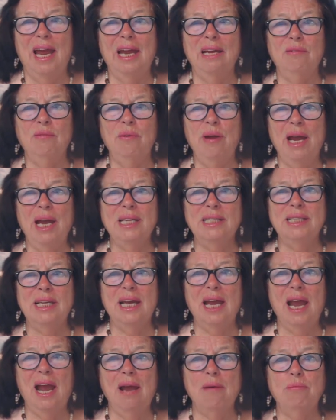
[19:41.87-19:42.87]
And where
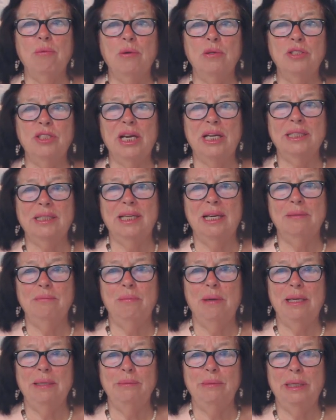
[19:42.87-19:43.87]
there are projected
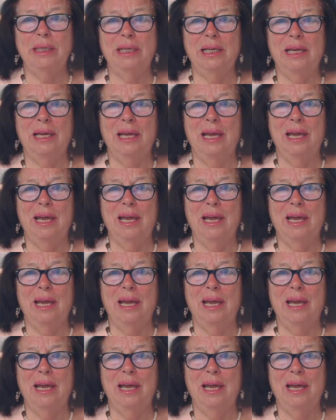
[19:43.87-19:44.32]
maybe